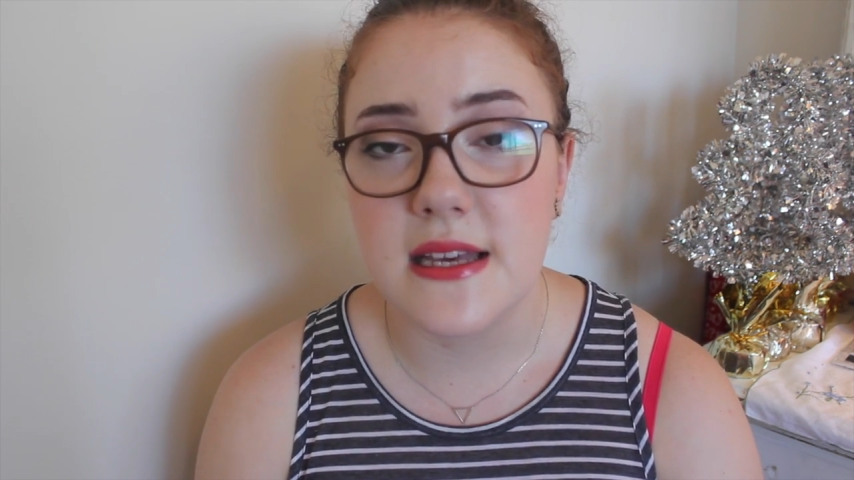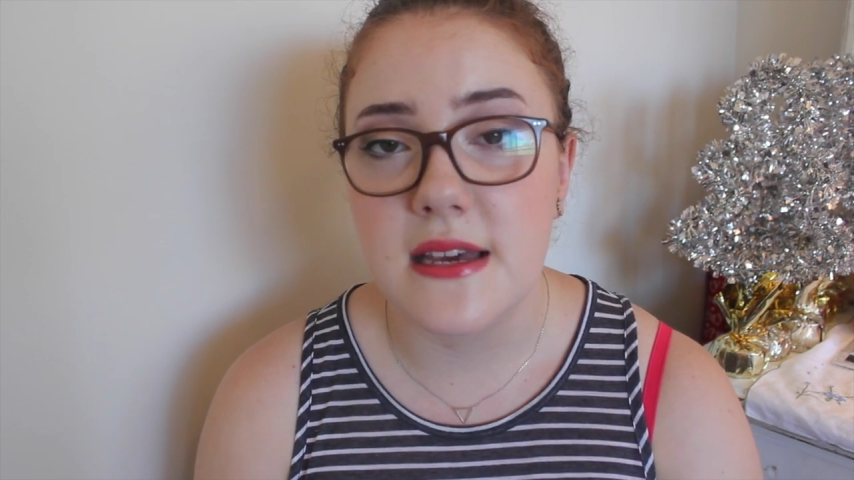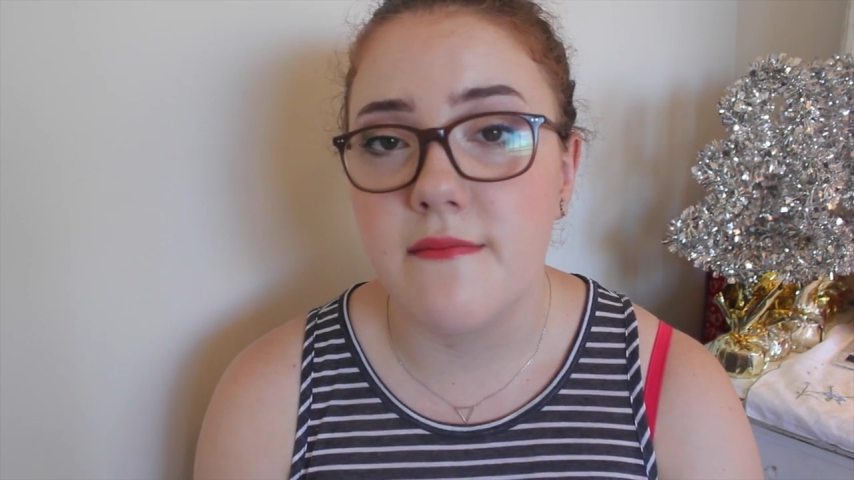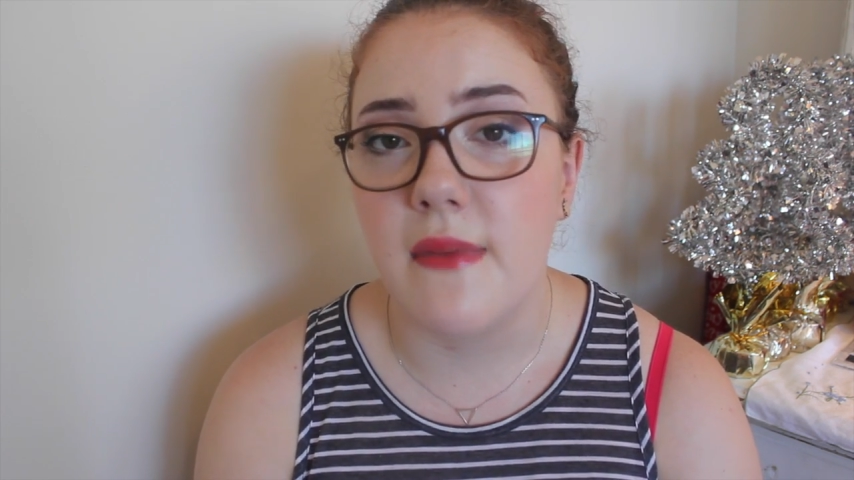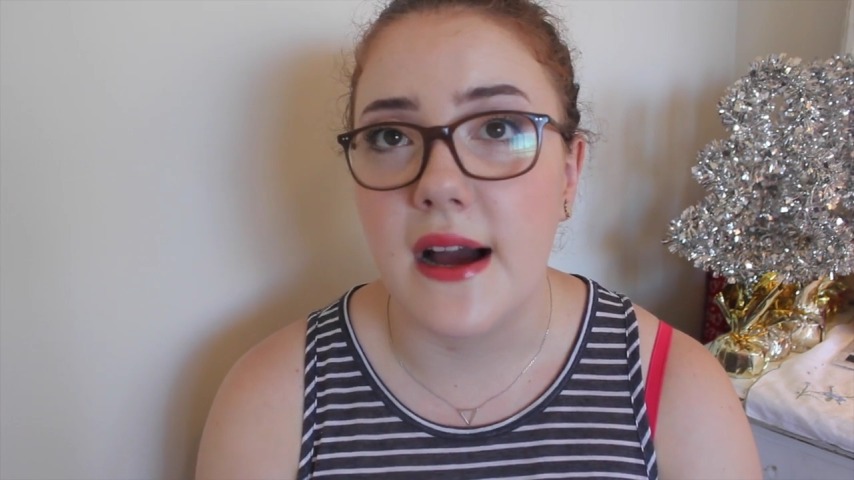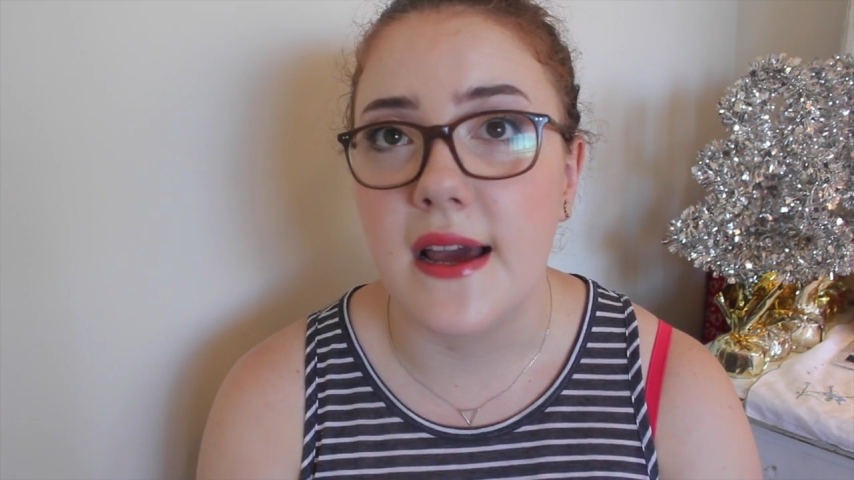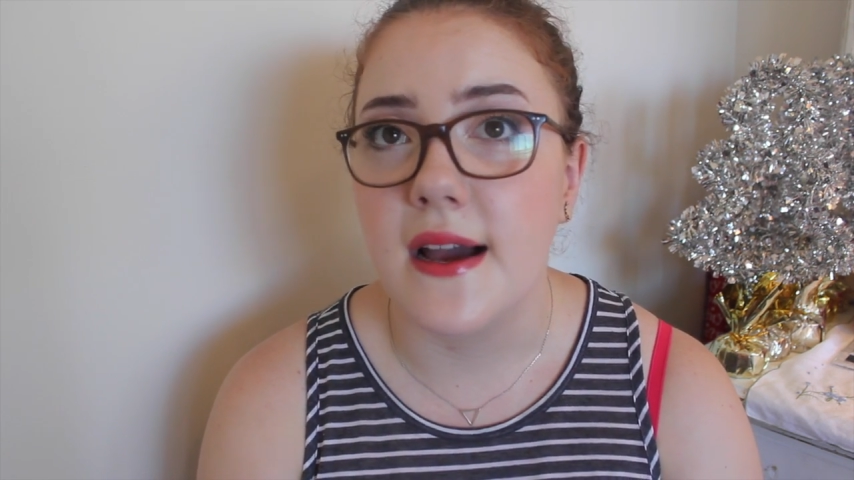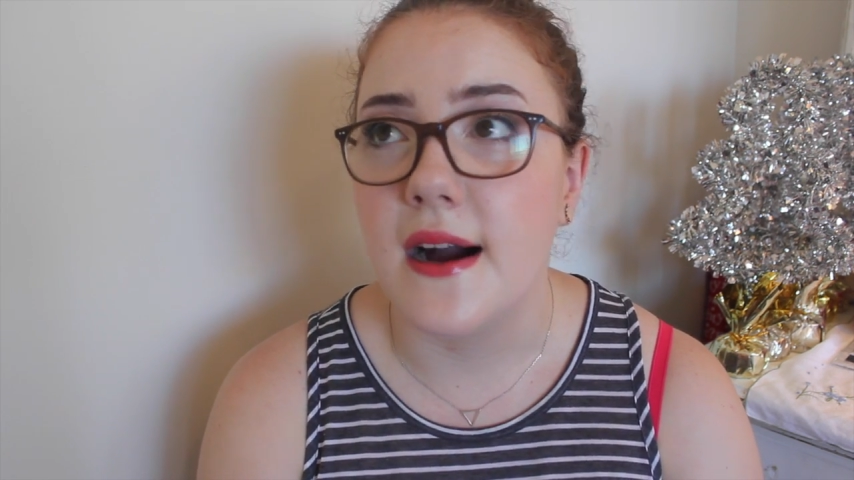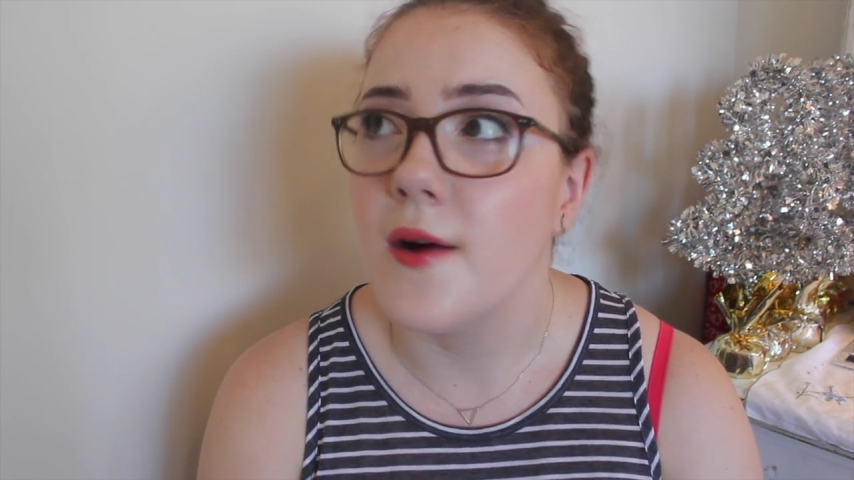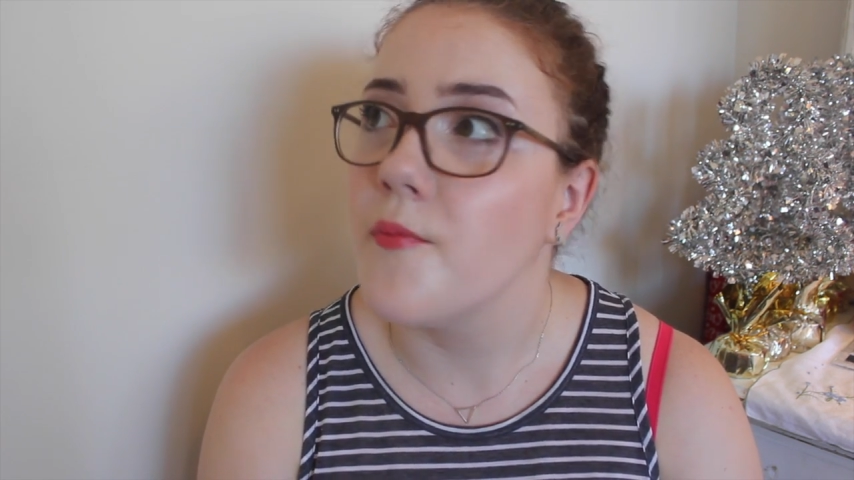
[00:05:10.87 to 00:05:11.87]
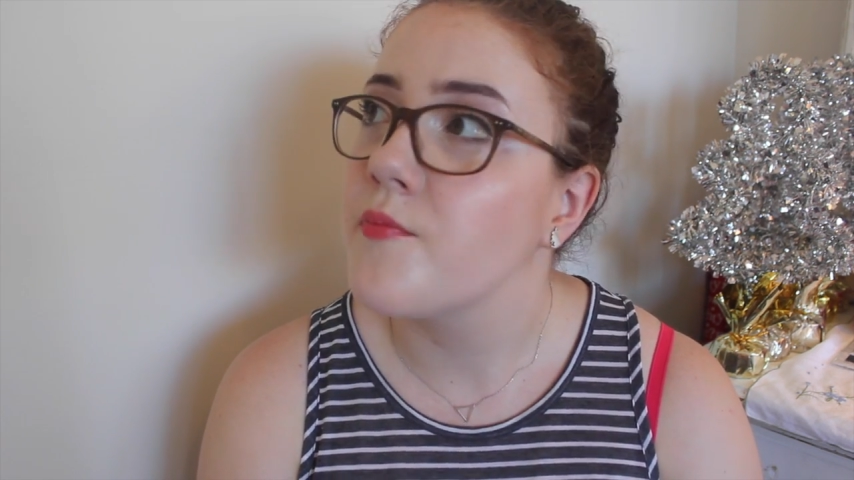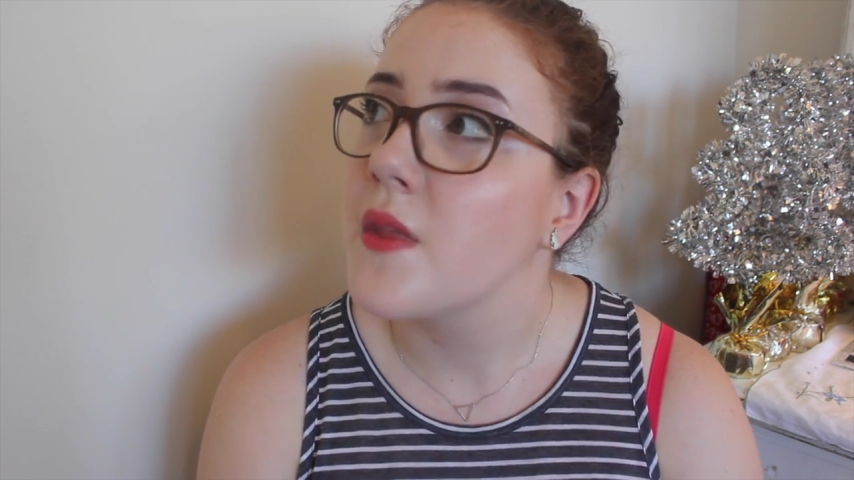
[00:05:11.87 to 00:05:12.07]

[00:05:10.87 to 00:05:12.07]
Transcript: in my